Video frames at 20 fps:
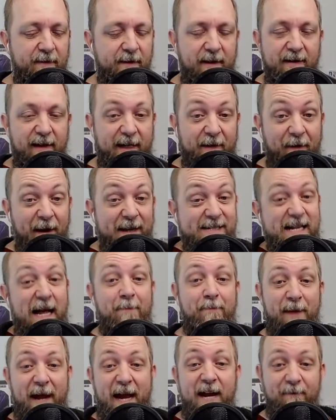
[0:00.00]
like if I stop
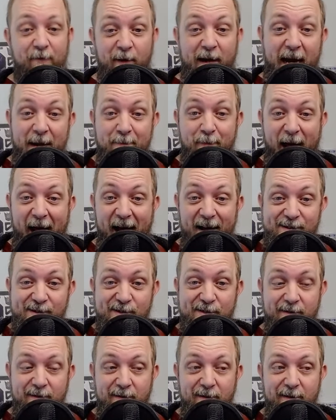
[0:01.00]
paying for Game Pass,
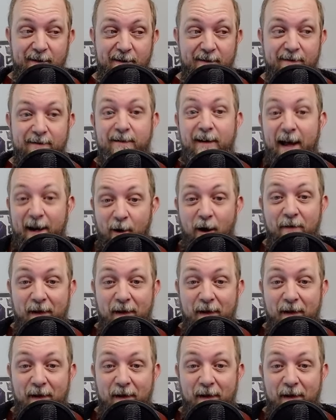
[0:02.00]
I don't have